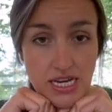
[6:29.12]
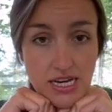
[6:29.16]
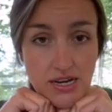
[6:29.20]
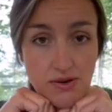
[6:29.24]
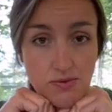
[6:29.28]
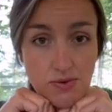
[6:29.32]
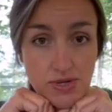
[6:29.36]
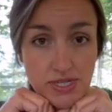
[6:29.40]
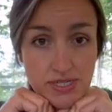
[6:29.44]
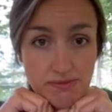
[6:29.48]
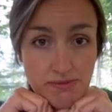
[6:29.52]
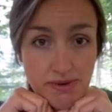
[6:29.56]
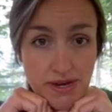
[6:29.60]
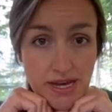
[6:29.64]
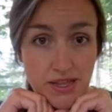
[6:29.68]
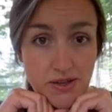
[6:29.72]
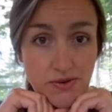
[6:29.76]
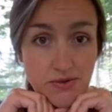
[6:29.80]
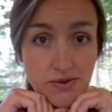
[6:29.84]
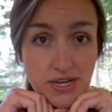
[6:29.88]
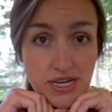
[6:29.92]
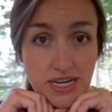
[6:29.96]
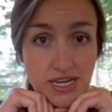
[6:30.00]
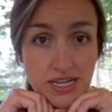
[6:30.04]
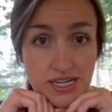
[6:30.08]
which, by the
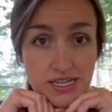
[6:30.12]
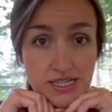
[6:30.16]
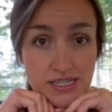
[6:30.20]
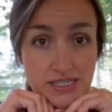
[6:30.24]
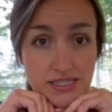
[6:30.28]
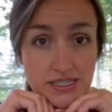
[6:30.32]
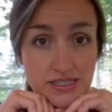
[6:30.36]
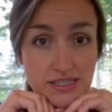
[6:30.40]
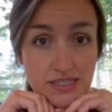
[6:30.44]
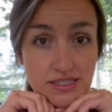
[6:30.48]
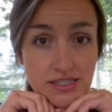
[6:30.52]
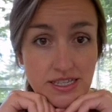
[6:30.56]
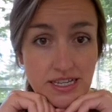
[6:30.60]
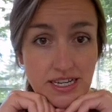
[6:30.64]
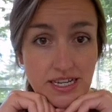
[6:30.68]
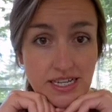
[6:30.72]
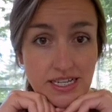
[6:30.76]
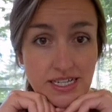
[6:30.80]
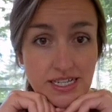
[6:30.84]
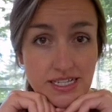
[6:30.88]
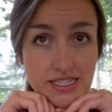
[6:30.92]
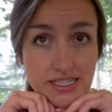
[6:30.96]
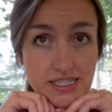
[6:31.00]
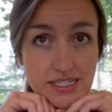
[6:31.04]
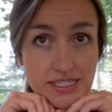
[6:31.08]
way, that
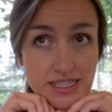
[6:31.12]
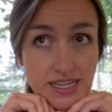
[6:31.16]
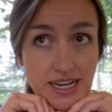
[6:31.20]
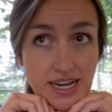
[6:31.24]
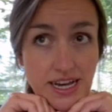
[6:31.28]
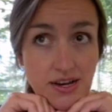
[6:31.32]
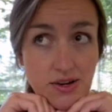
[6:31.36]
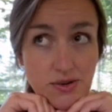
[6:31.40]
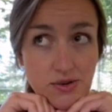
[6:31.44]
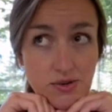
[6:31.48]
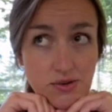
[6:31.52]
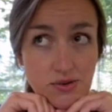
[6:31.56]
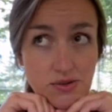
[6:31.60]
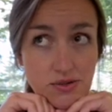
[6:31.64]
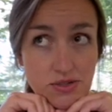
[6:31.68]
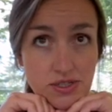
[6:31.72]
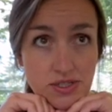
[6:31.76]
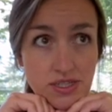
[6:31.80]
is how